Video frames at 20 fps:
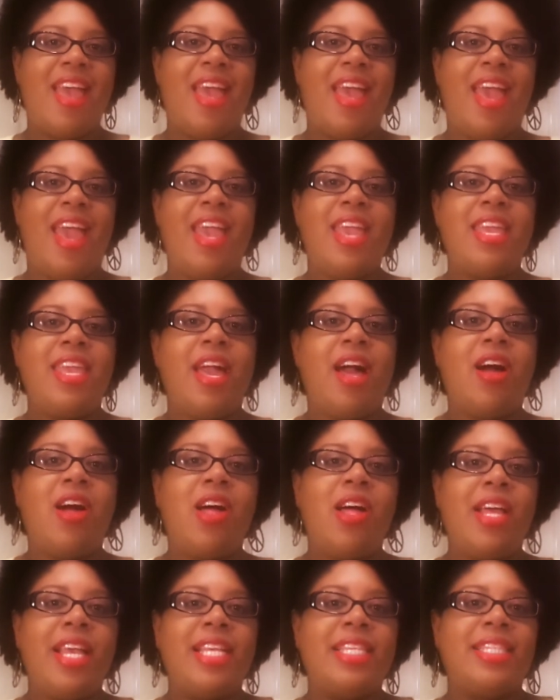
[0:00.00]
Hey
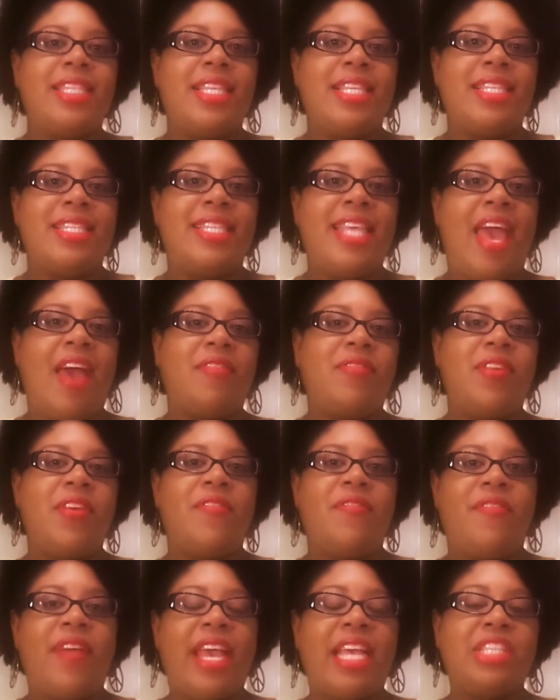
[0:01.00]
y'all, it's the
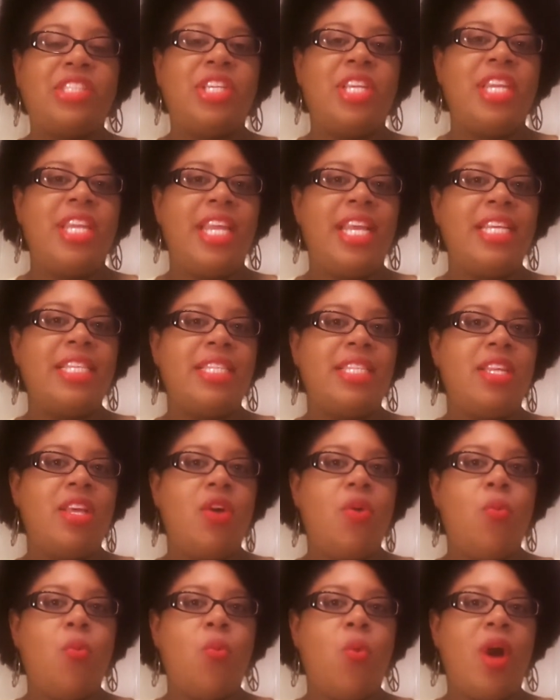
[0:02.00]
Zaftic
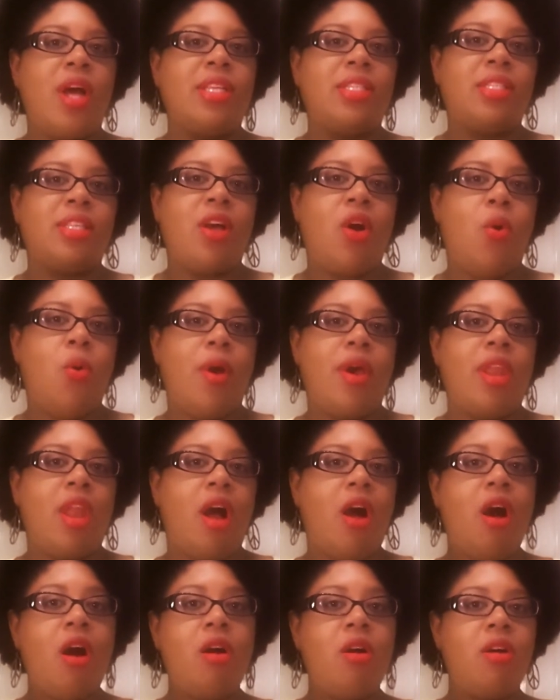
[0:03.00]
Fashionista. What's going
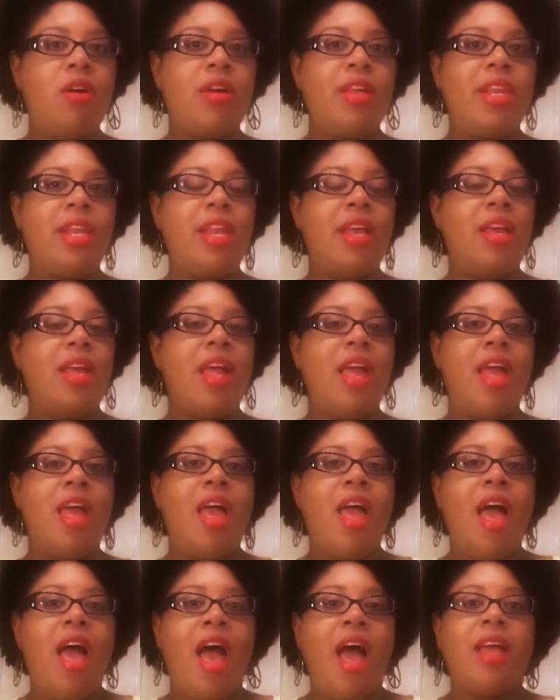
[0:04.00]
on?
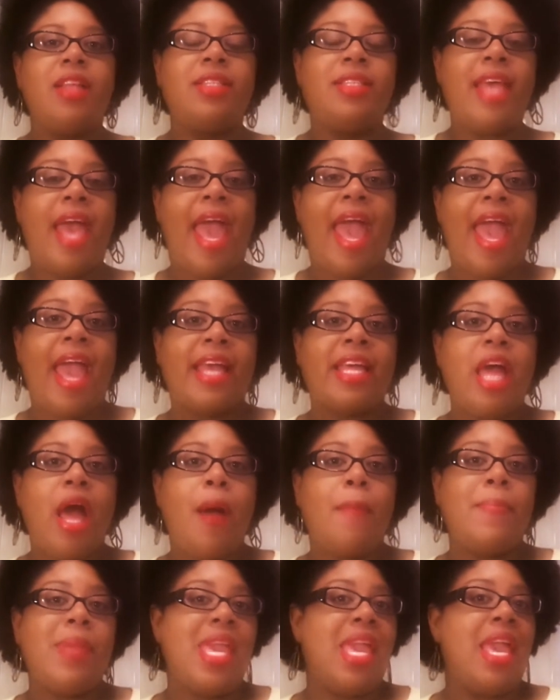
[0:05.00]
Tag,
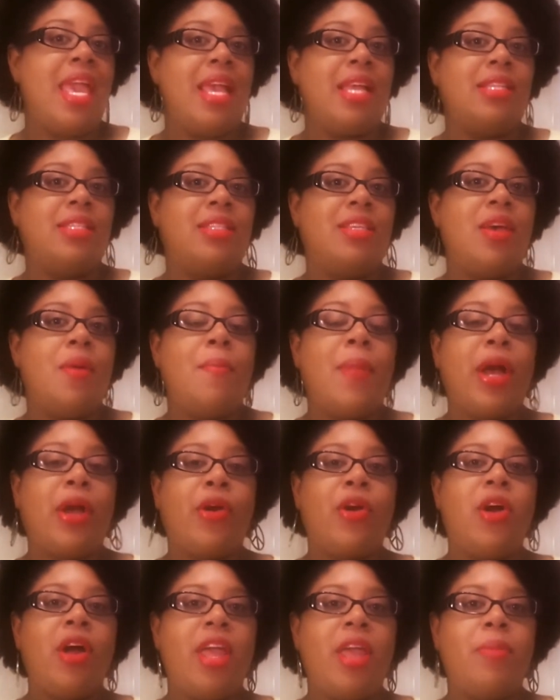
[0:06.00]
I'm it. My
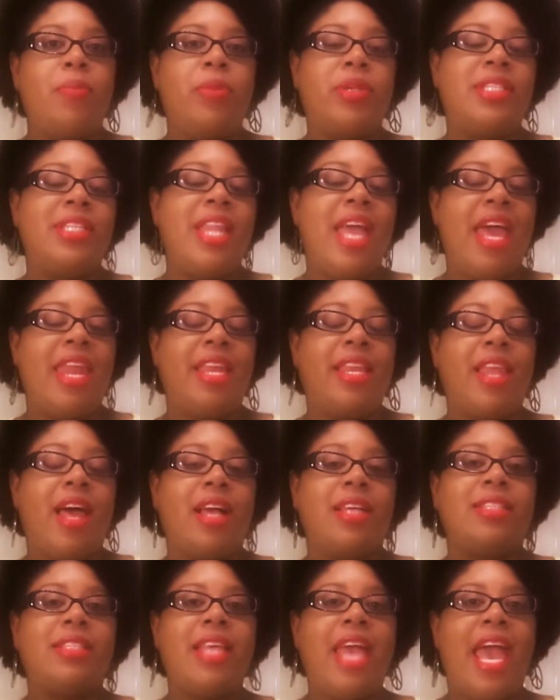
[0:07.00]
girl Empress Natty
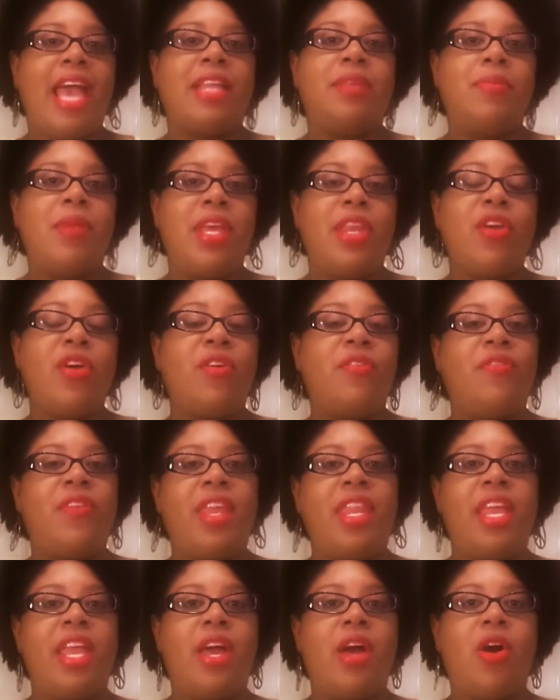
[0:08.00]
Locks tagged me in her
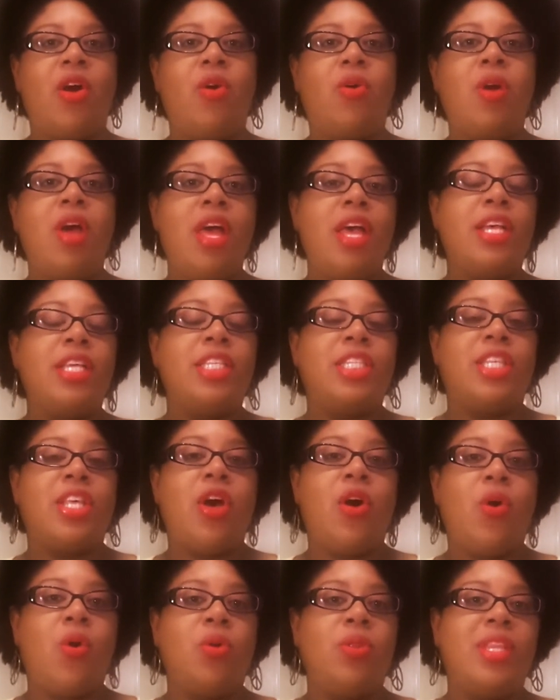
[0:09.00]
video.
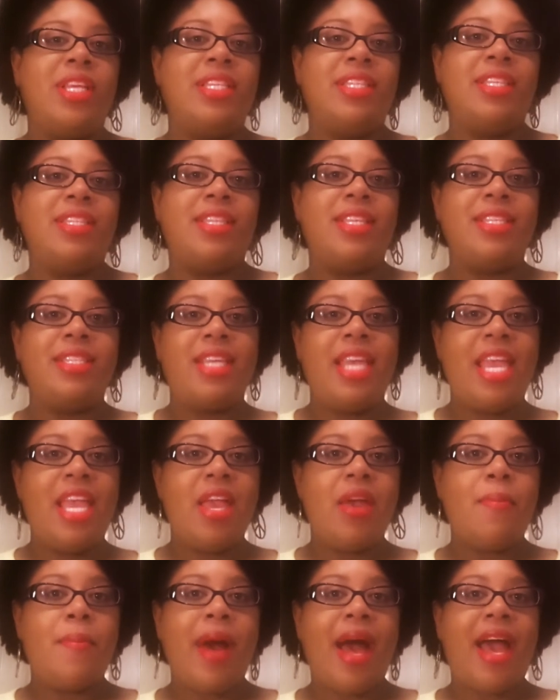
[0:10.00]
So this is the
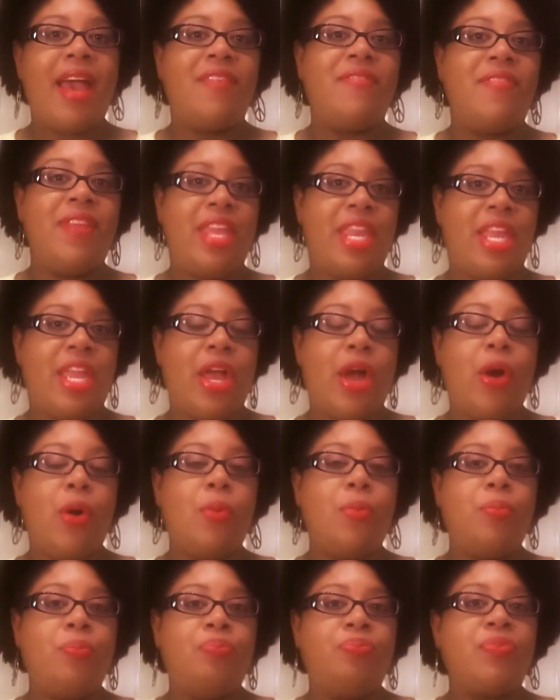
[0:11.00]
TMI video.